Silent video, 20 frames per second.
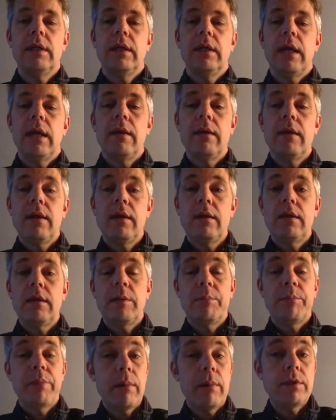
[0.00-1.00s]
And then the
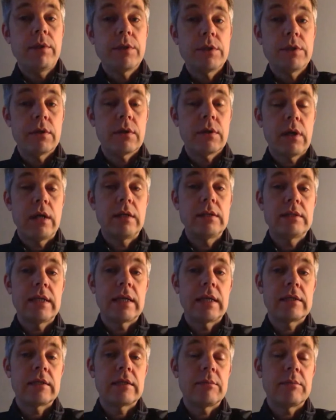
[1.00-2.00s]
publisher
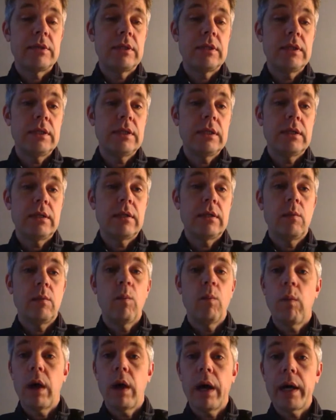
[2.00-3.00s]
contacted me,
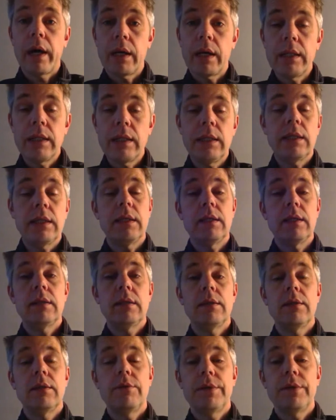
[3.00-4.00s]
Wiley, in
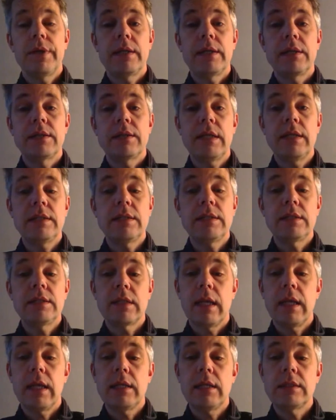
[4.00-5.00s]
the United States,
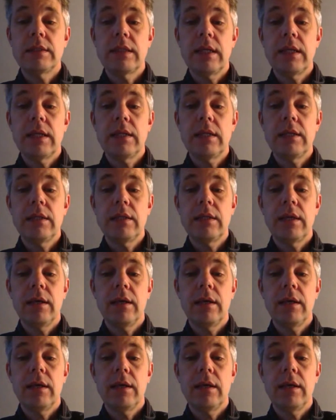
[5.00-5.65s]
and said,